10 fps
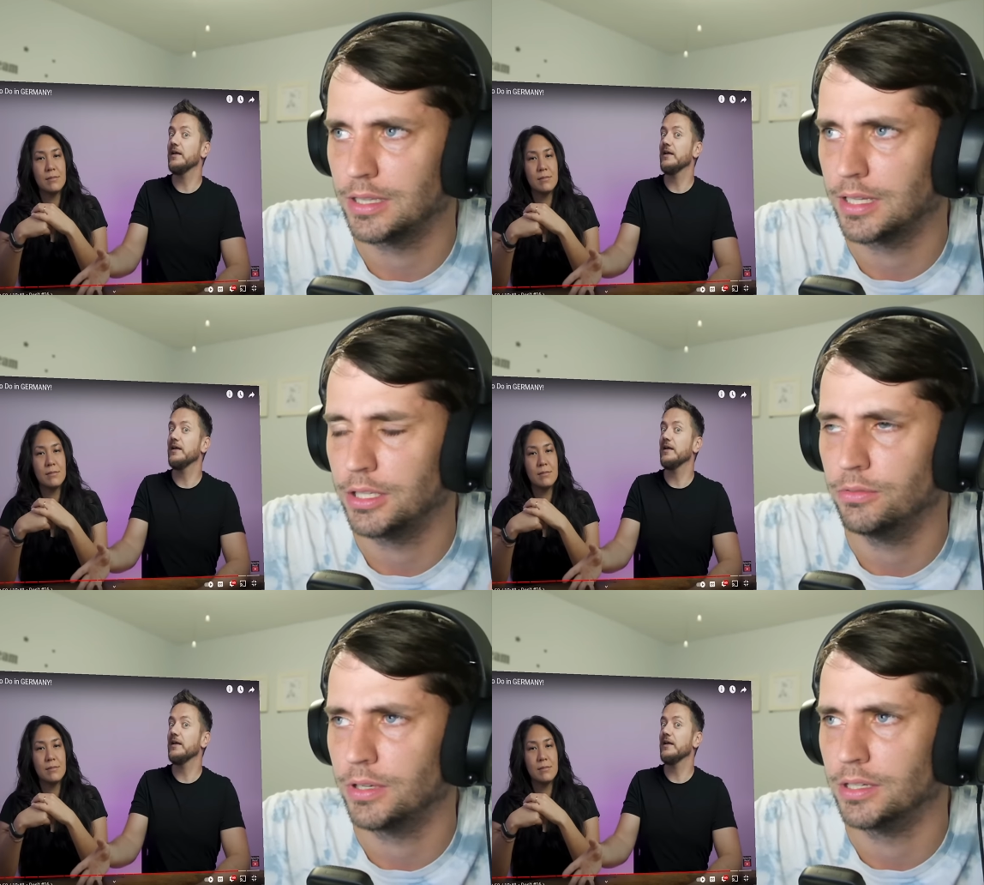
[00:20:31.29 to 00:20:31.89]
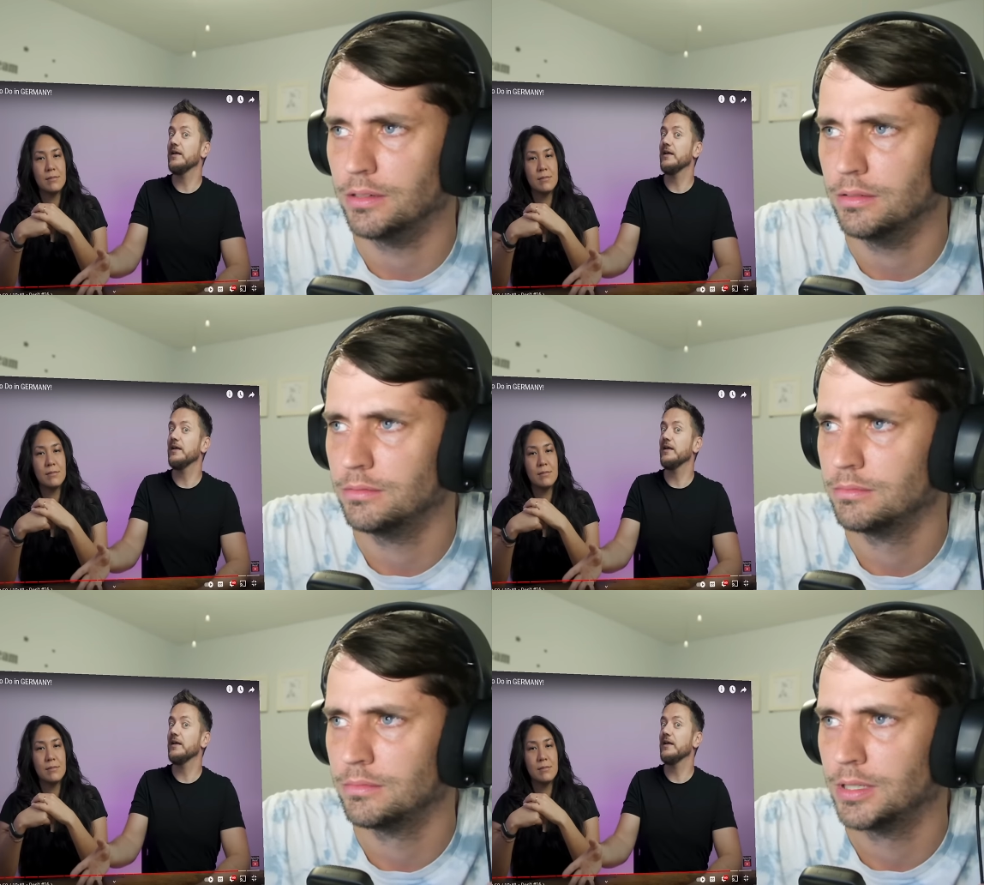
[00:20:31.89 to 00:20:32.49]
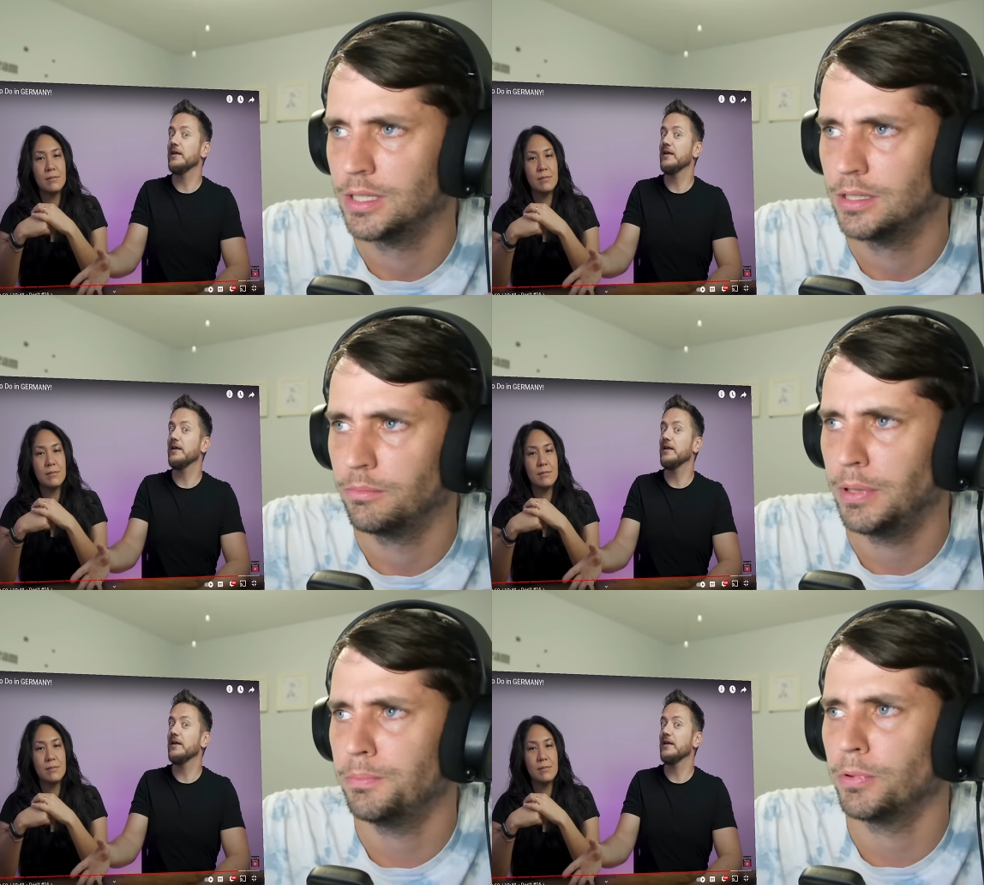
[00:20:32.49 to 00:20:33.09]
Speaker 1: Like you can
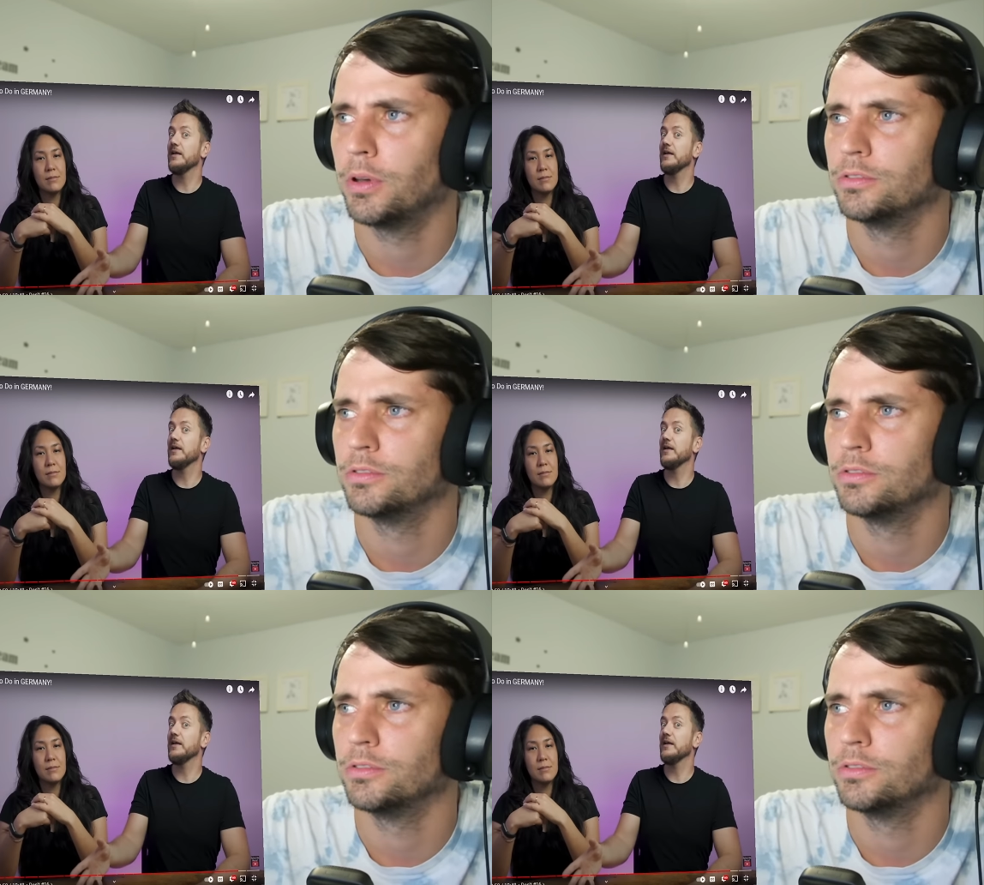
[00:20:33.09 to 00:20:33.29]
people don't